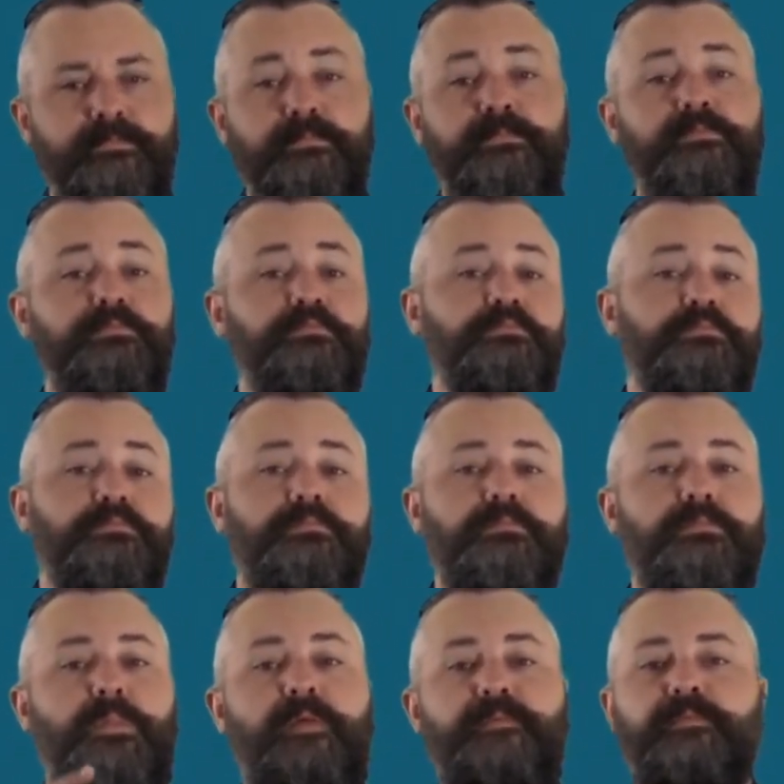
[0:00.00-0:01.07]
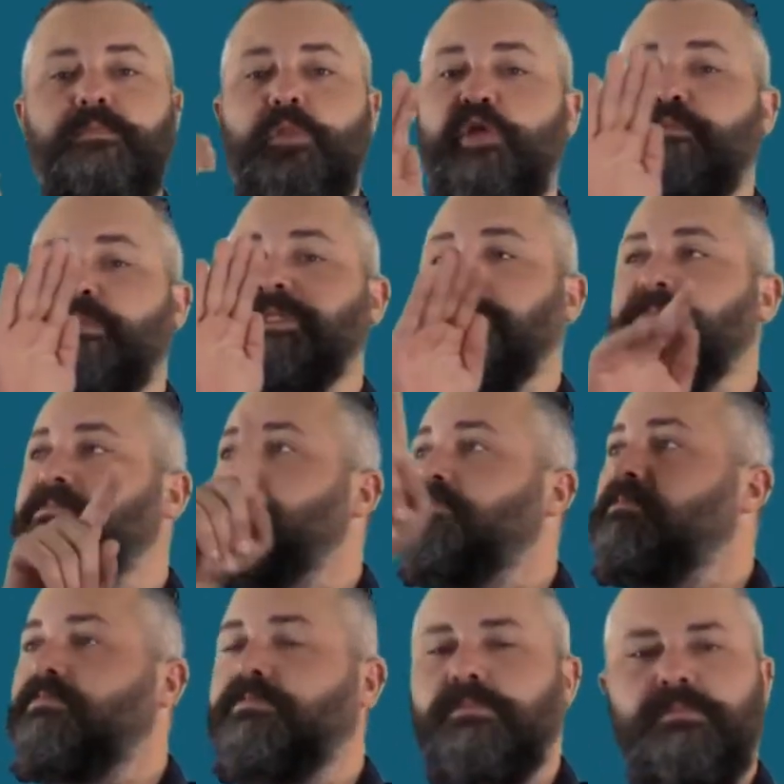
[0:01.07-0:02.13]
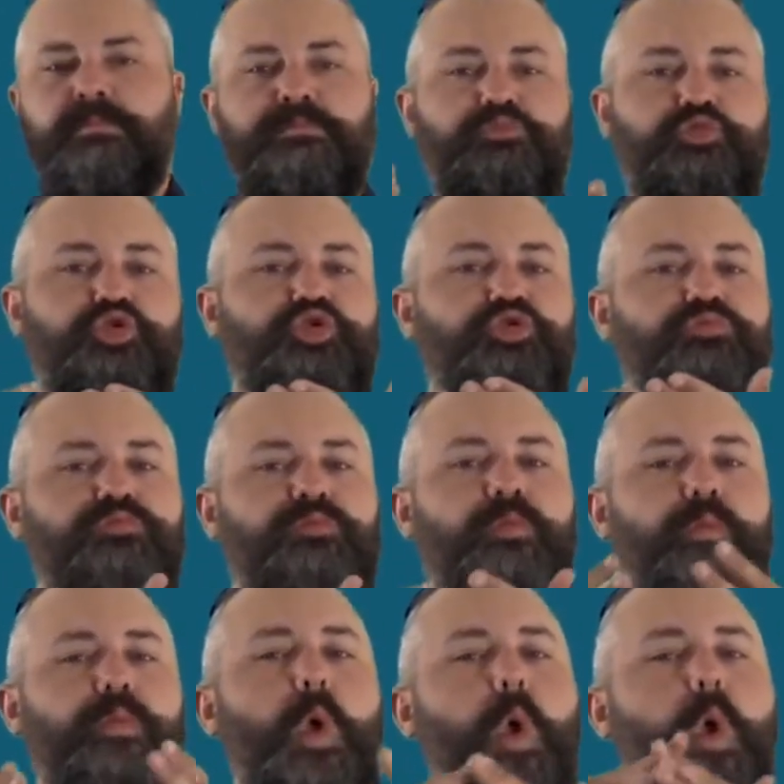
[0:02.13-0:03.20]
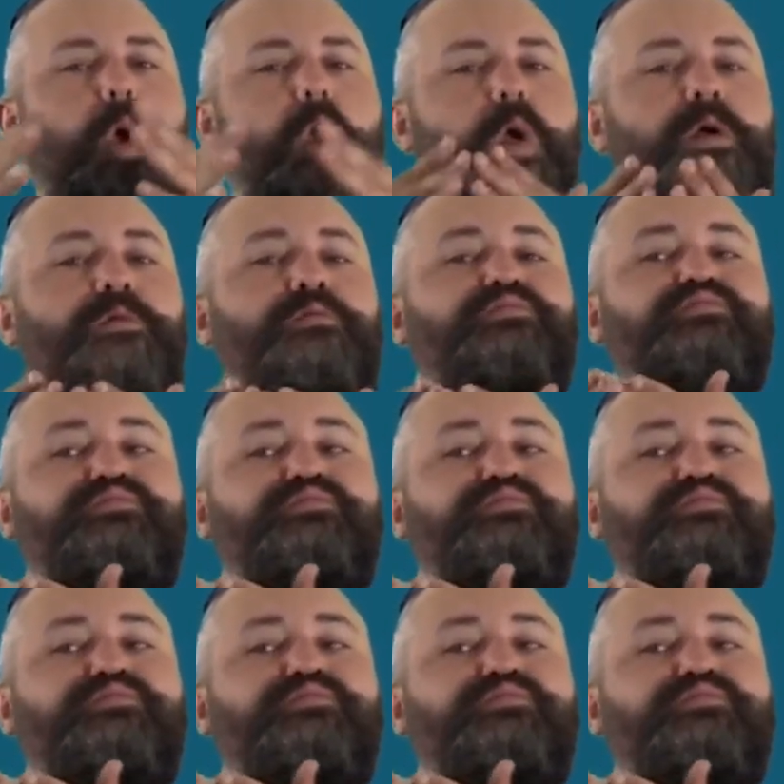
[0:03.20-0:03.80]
Overseas, some warships run on nuclear energy instead of fuel.